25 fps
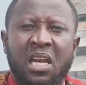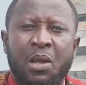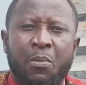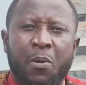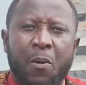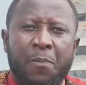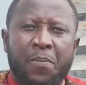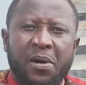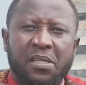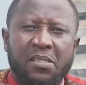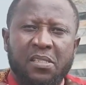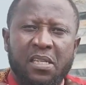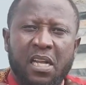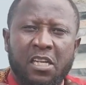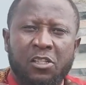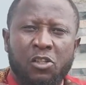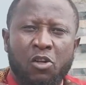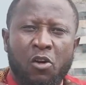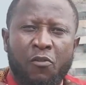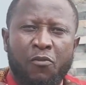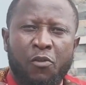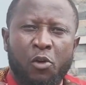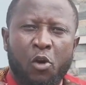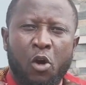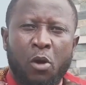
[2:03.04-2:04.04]
in Labour Party that did
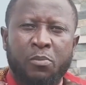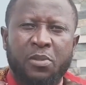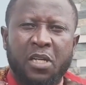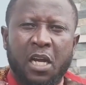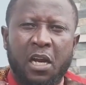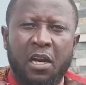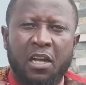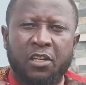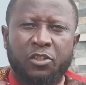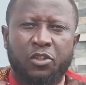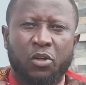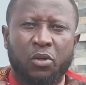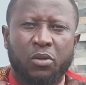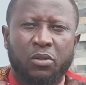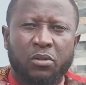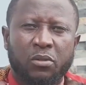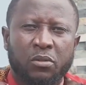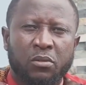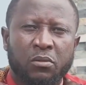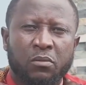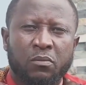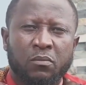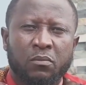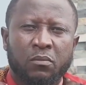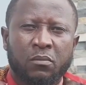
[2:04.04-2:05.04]
not follow up their election.
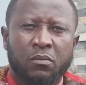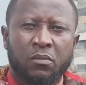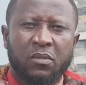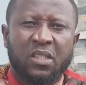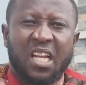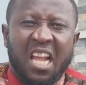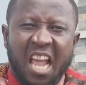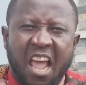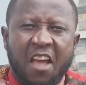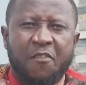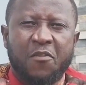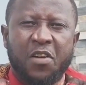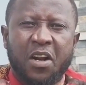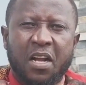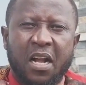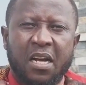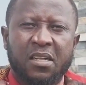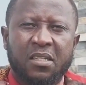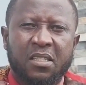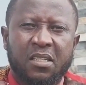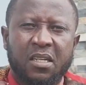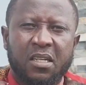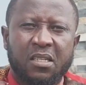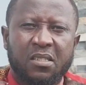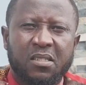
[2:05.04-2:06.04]
Every
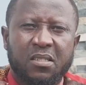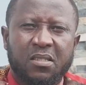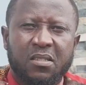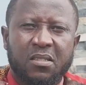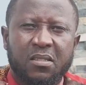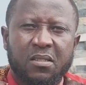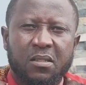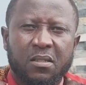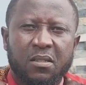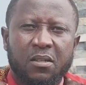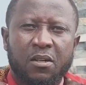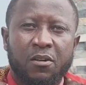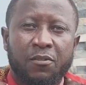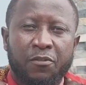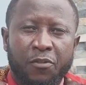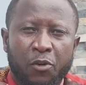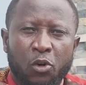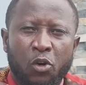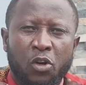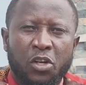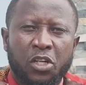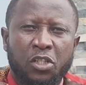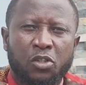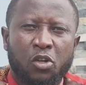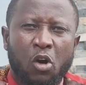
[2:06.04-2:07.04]
candidate
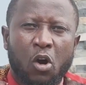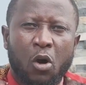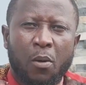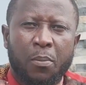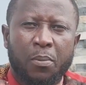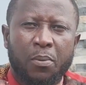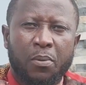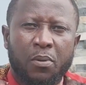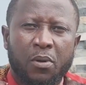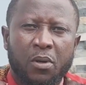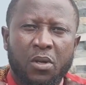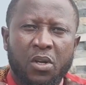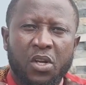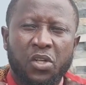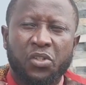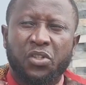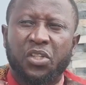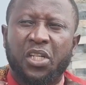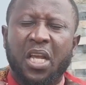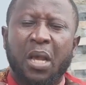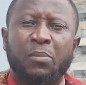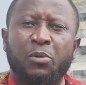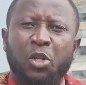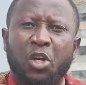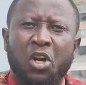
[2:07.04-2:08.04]
followed it up.
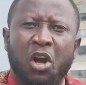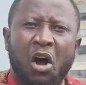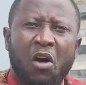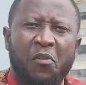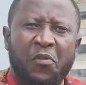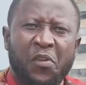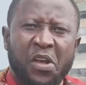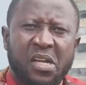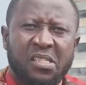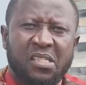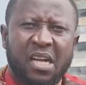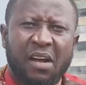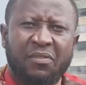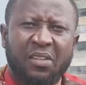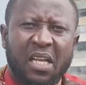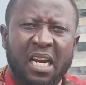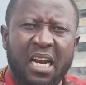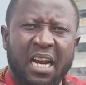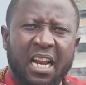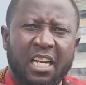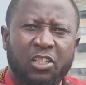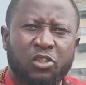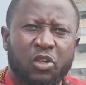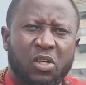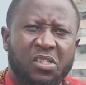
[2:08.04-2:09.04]
She came to the office after
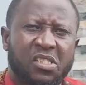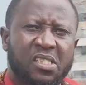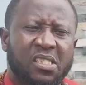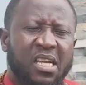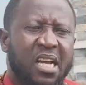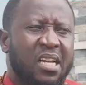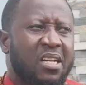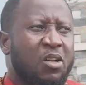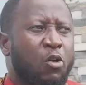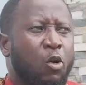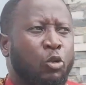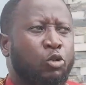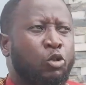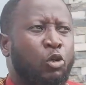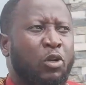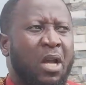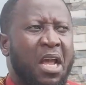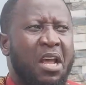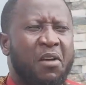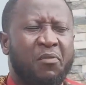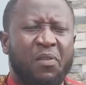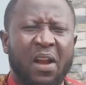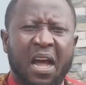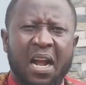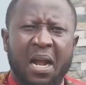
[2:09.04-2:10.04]
the election, she said,
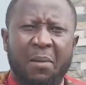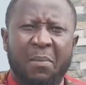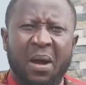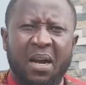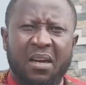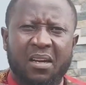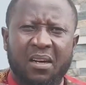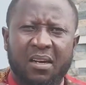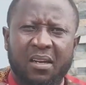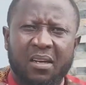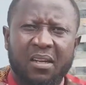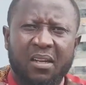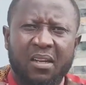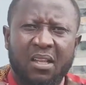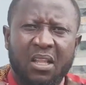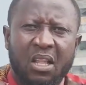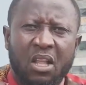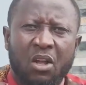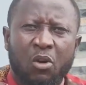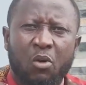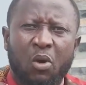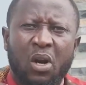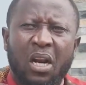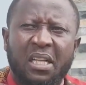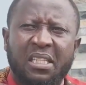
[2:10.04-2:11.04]
Ojukaye Flag-Amachree
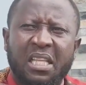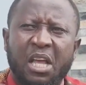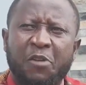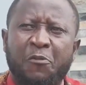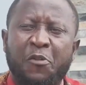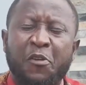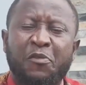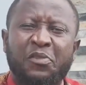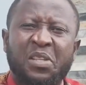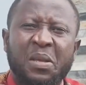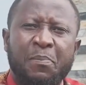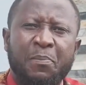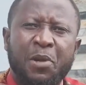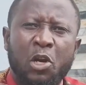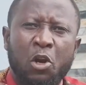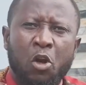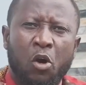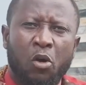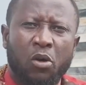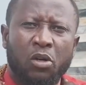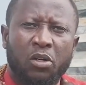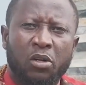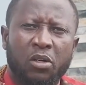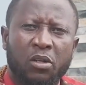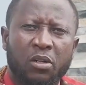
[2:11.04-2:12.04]
collected 50
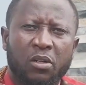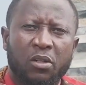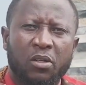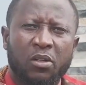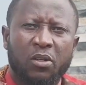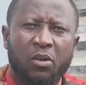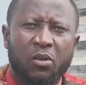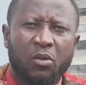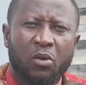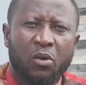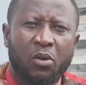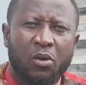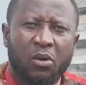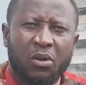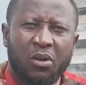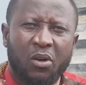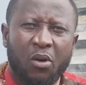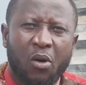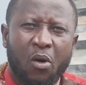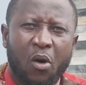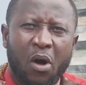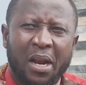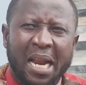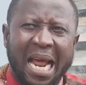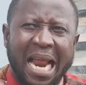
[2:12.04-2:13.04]
million
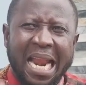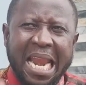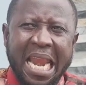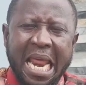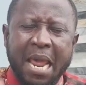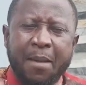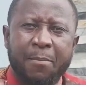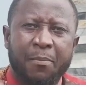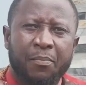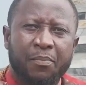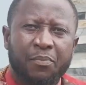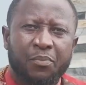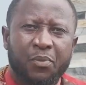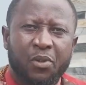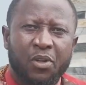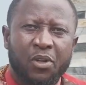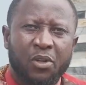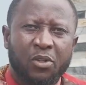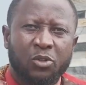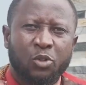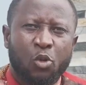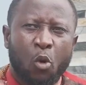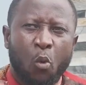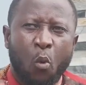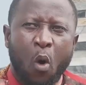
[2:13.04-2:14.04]
on her name
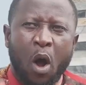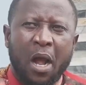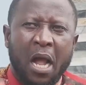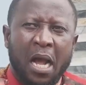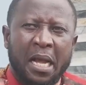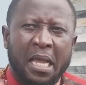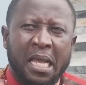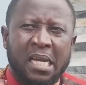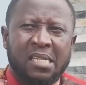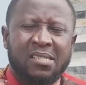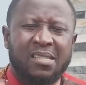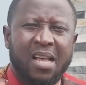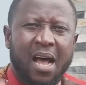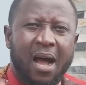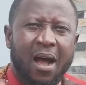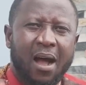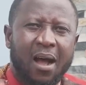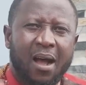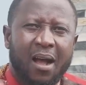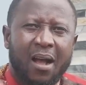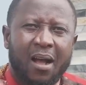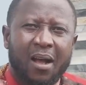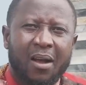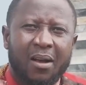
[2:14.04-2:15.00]
to work against her.